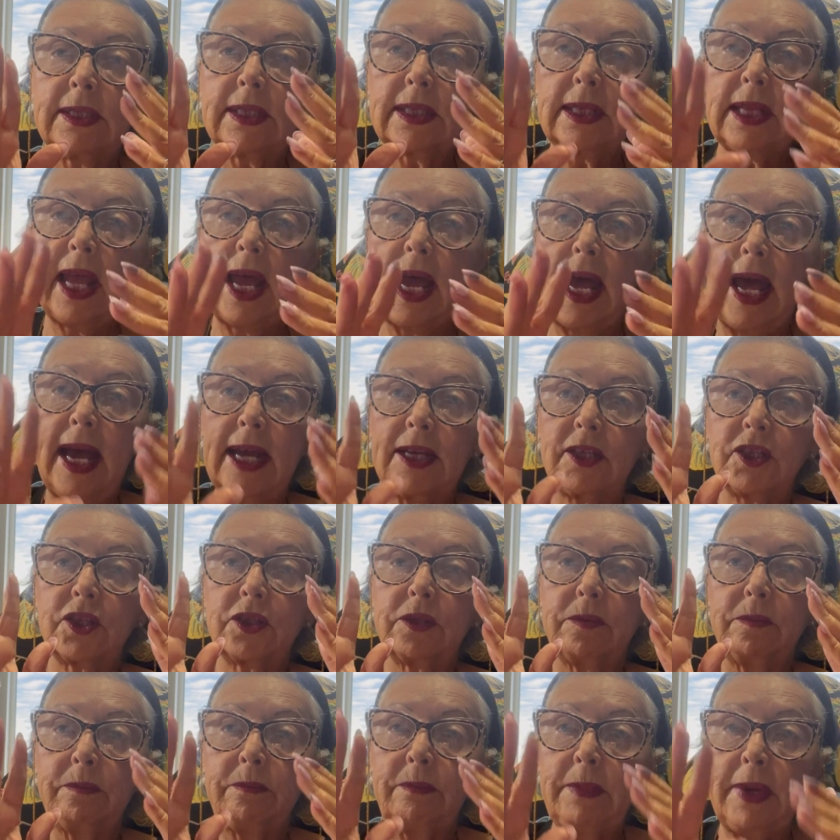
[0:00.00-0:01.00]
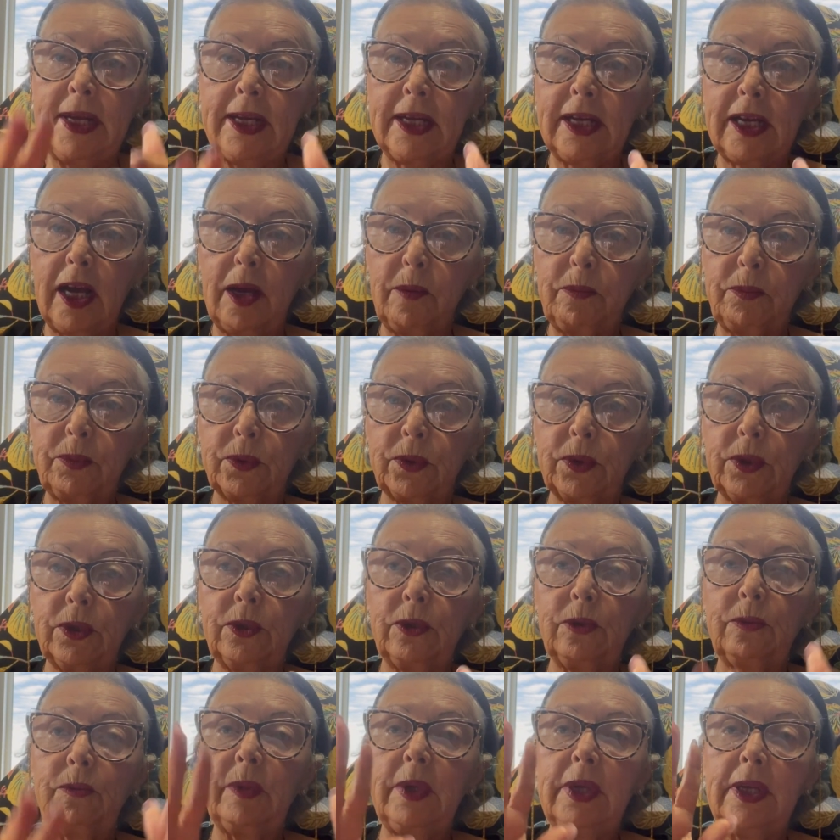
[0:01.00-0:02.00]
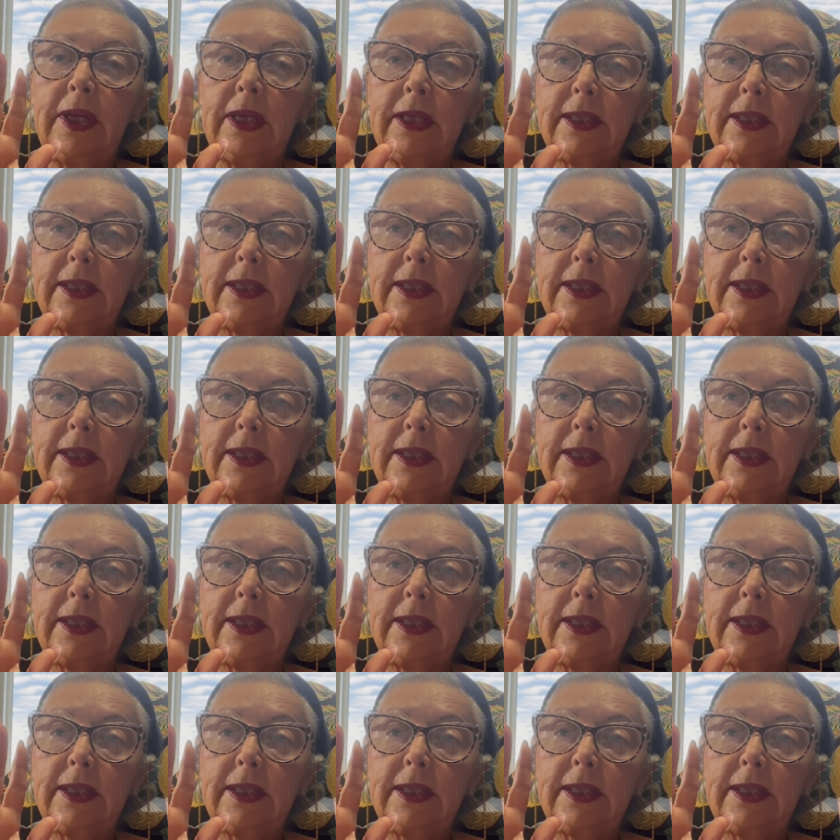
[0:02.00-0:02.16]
/ makeup room